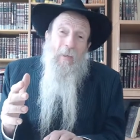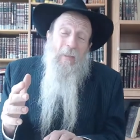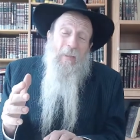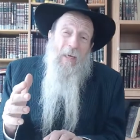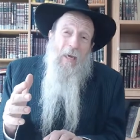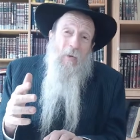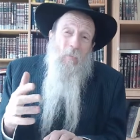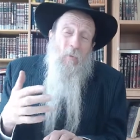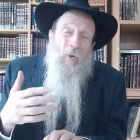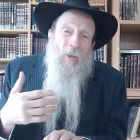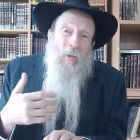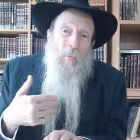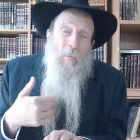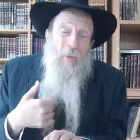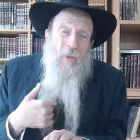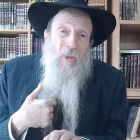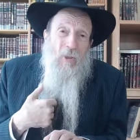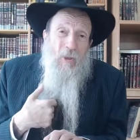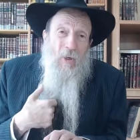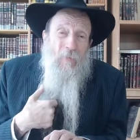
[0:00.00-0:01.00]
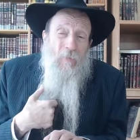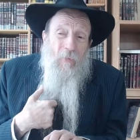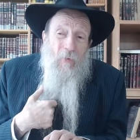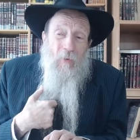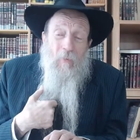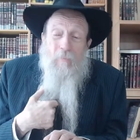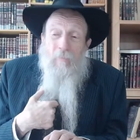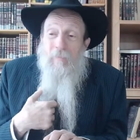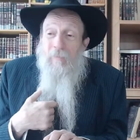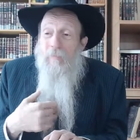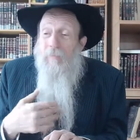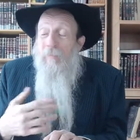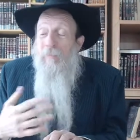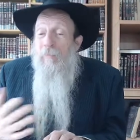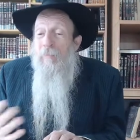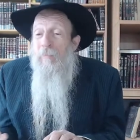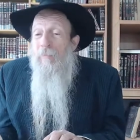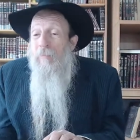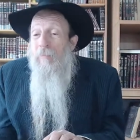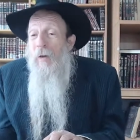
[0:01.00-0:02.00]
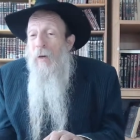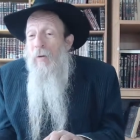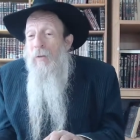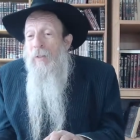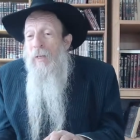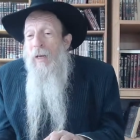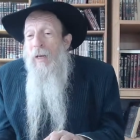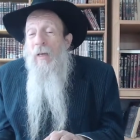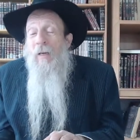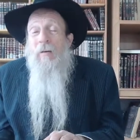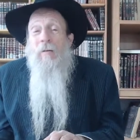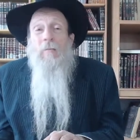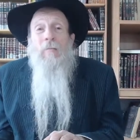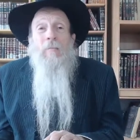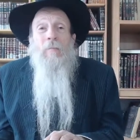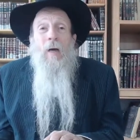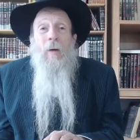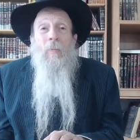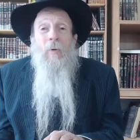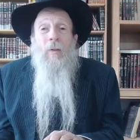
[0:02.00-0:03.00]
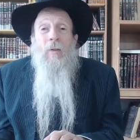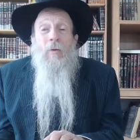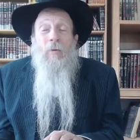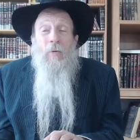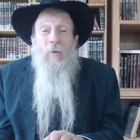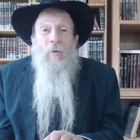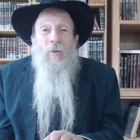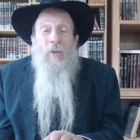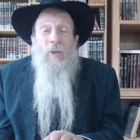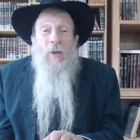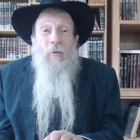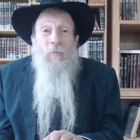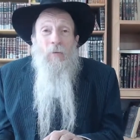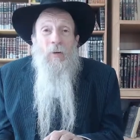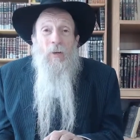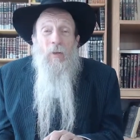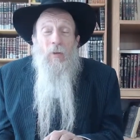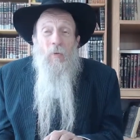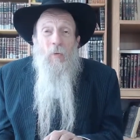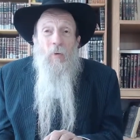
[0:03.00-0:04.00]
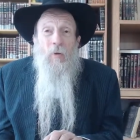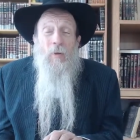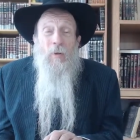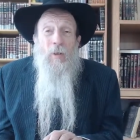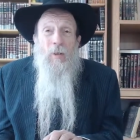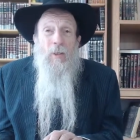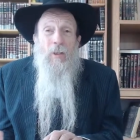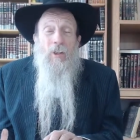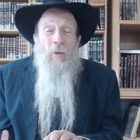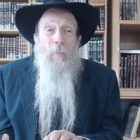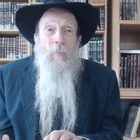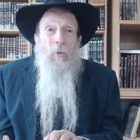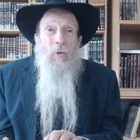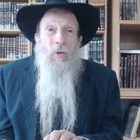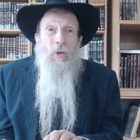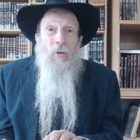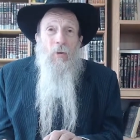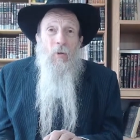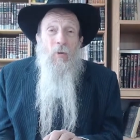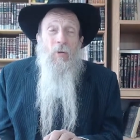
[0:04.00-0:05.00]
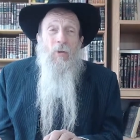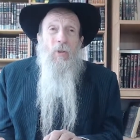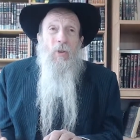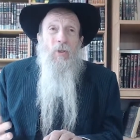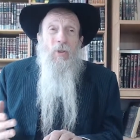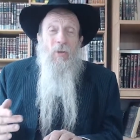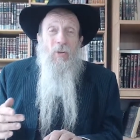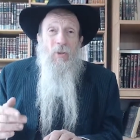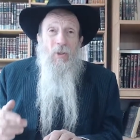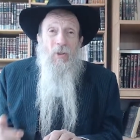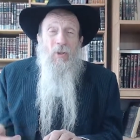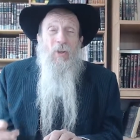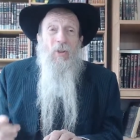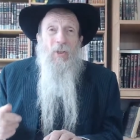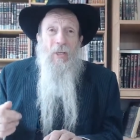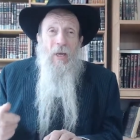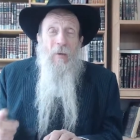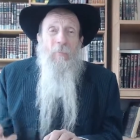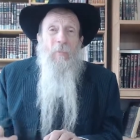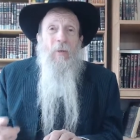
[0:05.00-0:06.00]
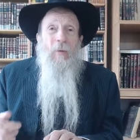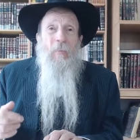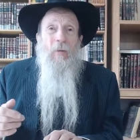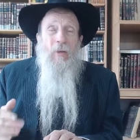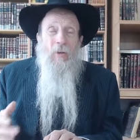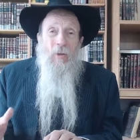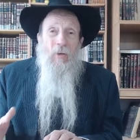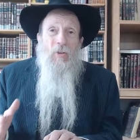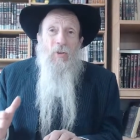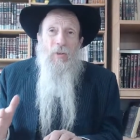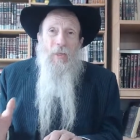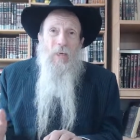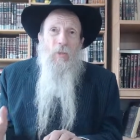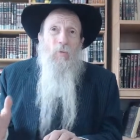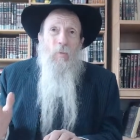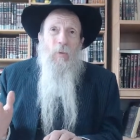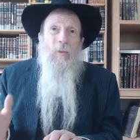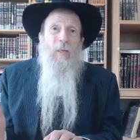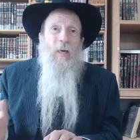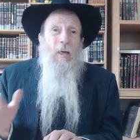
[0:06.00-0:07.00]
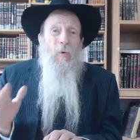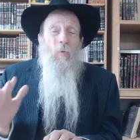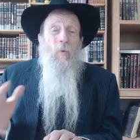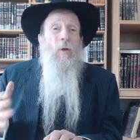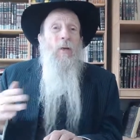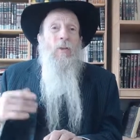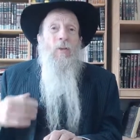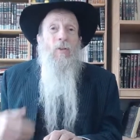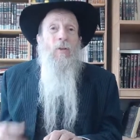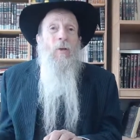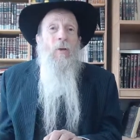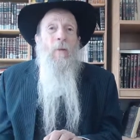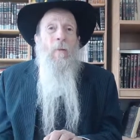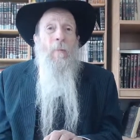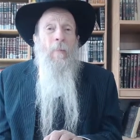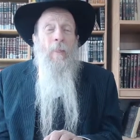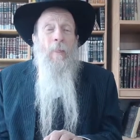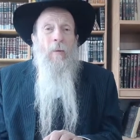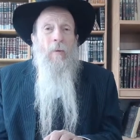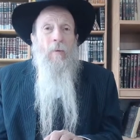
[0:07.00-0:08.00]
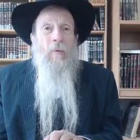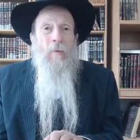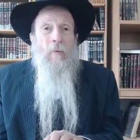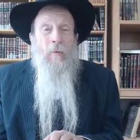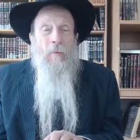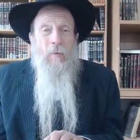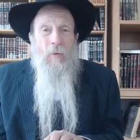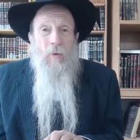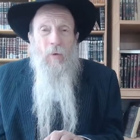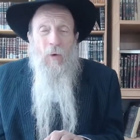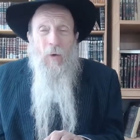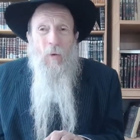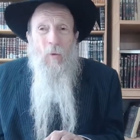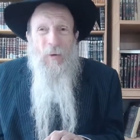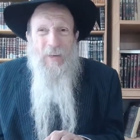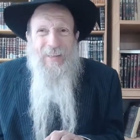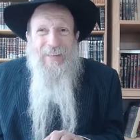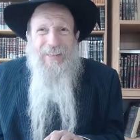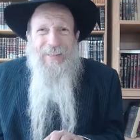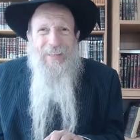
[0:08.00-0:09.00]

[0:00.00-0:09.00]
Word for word: God wants me to suffer, okay. I mean, there, there is suffering in the world. At least a person knows, listen, this is happening because that's what God wants. You know how easy